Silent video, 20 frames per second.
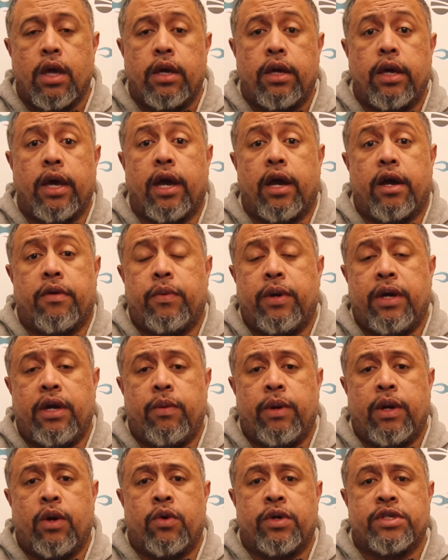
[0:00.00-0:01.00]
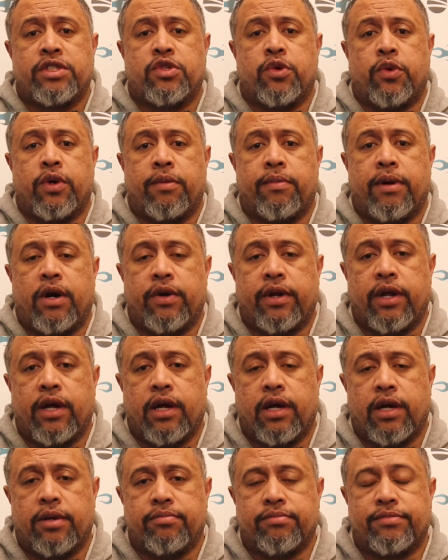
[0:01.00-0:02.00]
Yeah, we always talk
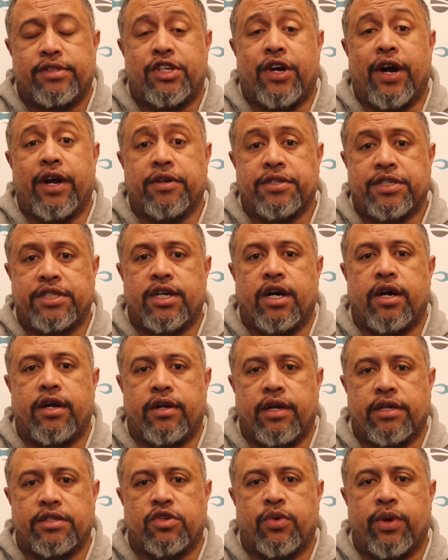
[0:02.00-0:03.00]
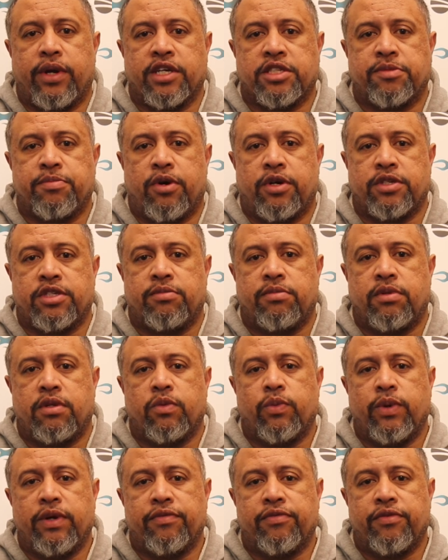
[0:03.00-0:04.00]
about trying to start as quick as possible.
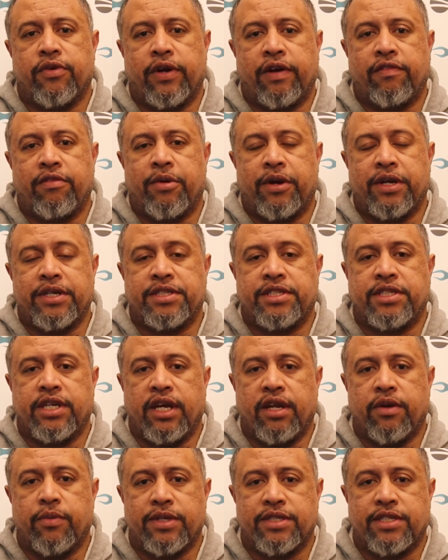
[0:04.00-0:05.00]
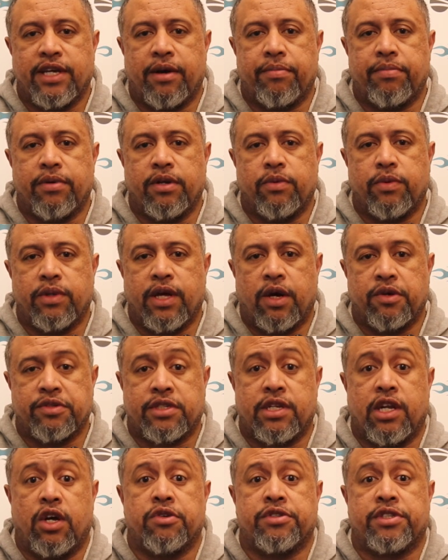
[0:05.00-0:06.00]
Everybody's seen what's happened with our
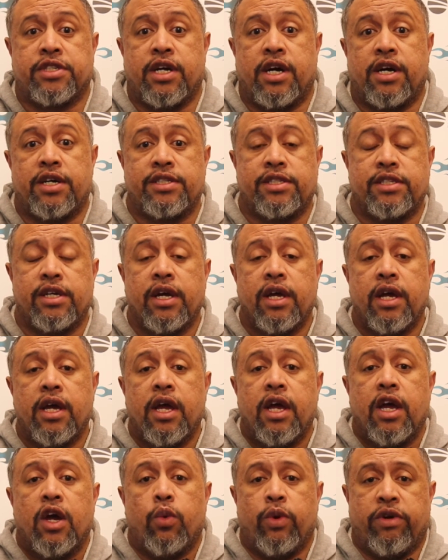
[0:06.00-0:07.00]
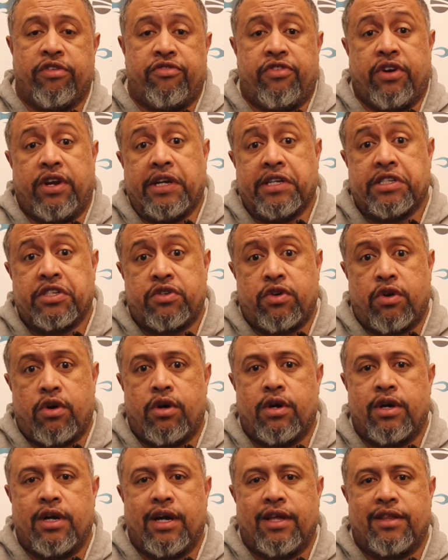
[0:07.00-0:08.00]
slow starts. We finished
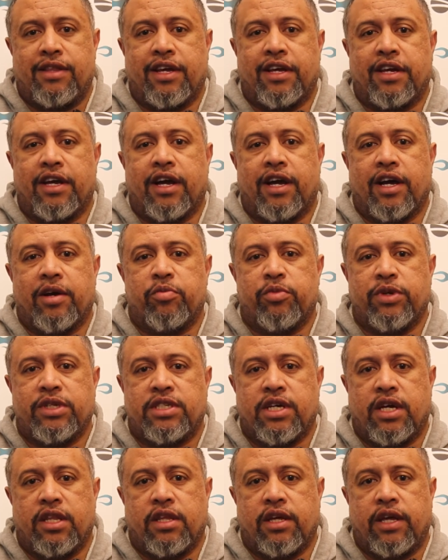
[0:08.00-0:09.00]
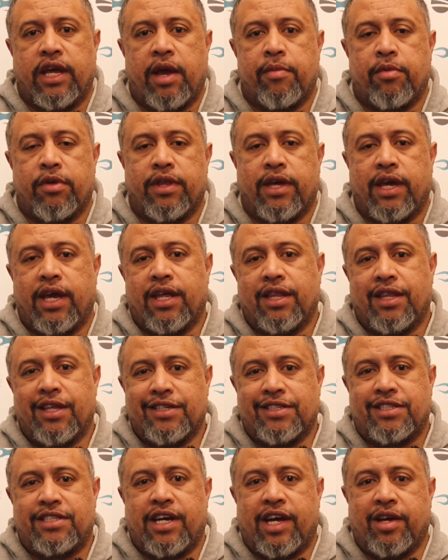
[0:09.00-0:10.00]
strong. I think we turned the game on the head
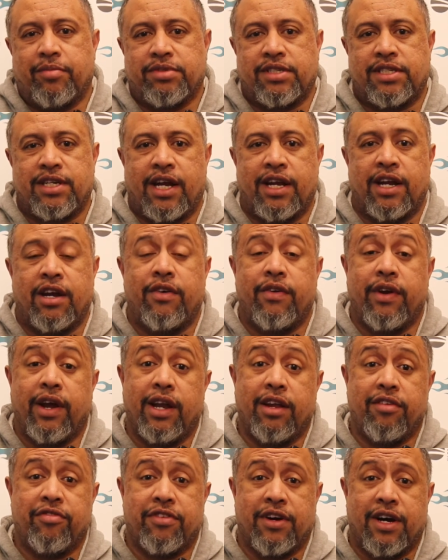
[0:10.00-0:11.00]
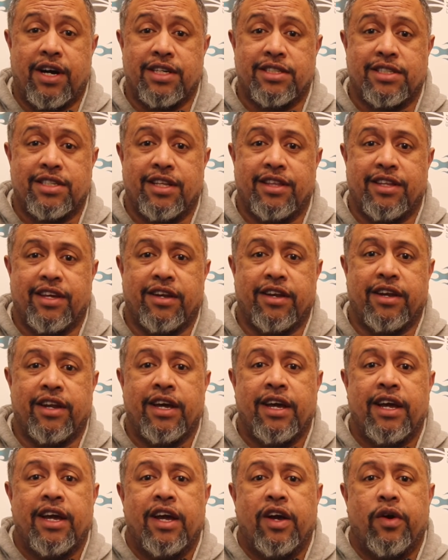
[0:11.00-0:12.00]
this time, started really fast, and then
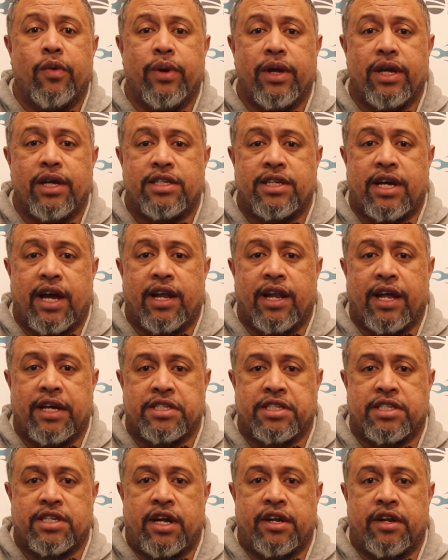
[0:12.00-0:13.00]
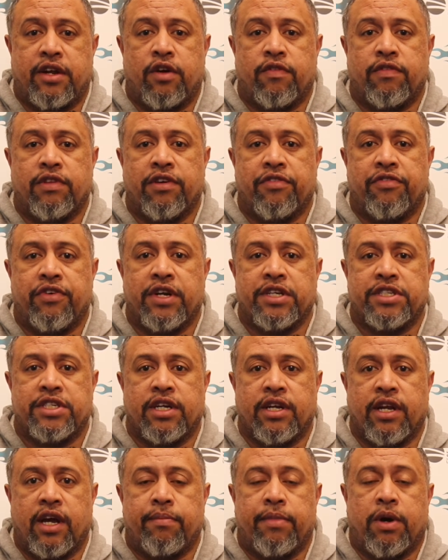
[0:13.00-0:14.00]
we kind of like started over the
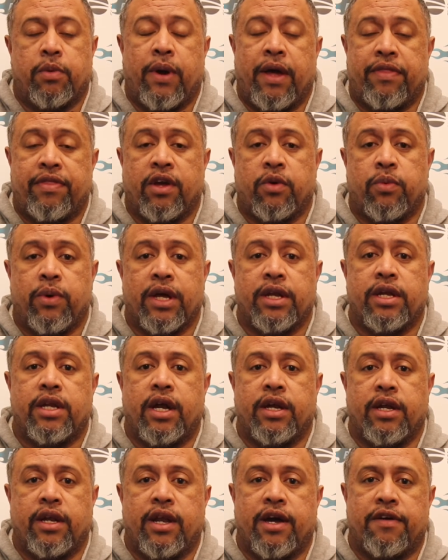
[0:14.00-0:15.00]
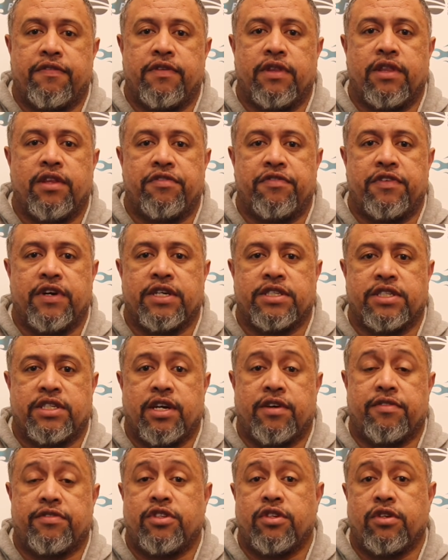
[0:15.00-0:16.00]
finishing line. But I think we had done enough in the first
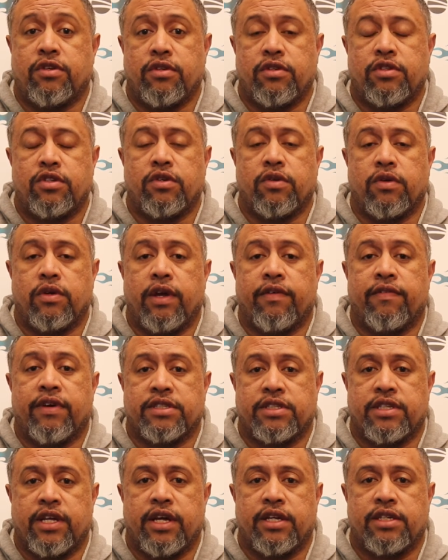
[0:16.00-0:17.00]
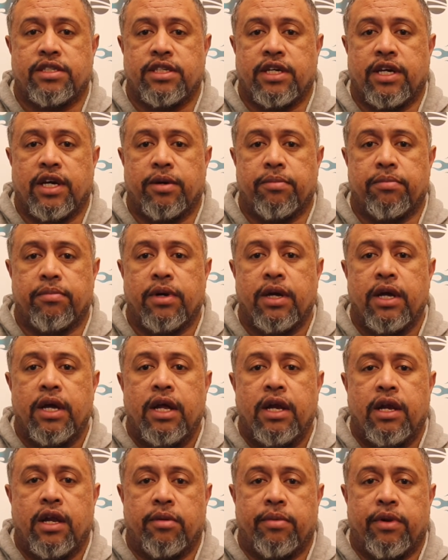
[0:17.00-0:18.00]
half to give us that
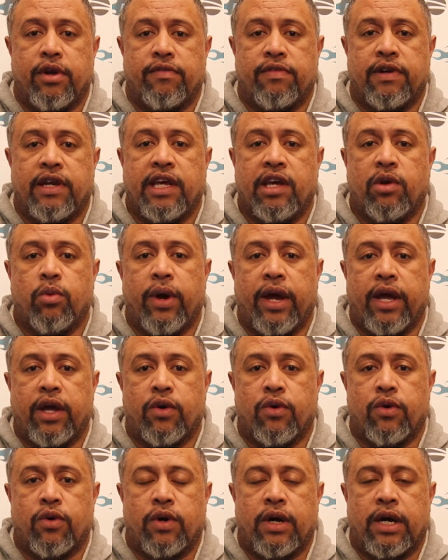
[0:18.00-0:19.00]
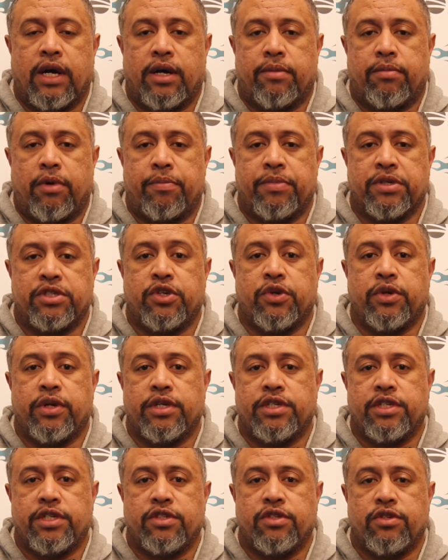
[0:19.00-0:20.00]
little bit of leeway or
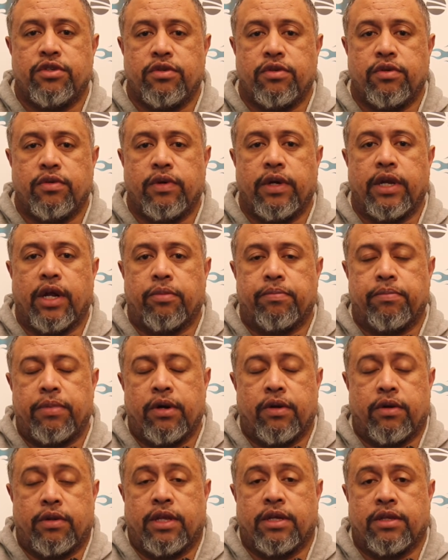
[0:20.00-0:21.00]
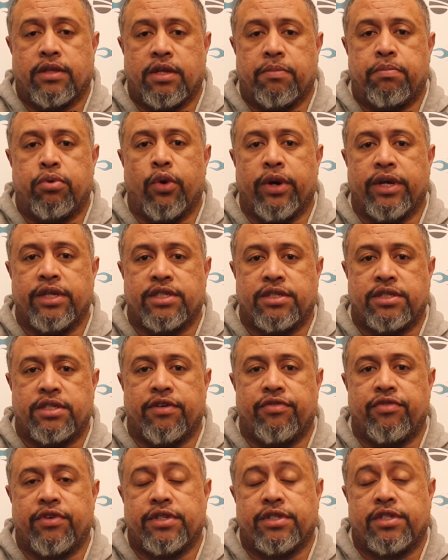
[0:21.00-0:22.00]
opportunity to, you know, or the points
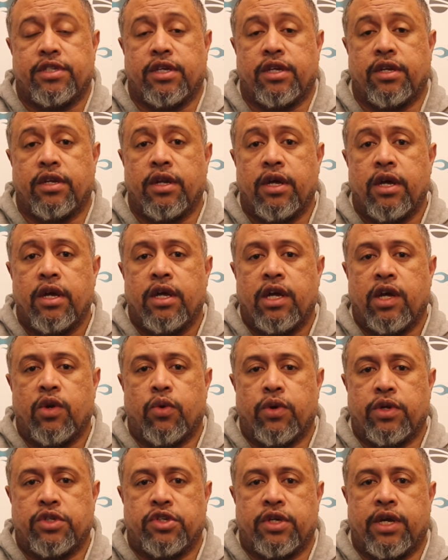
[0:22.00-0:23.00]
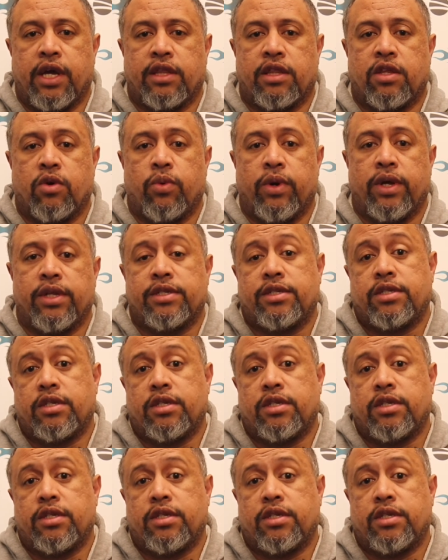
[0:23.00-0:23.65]
difference in order to get the win.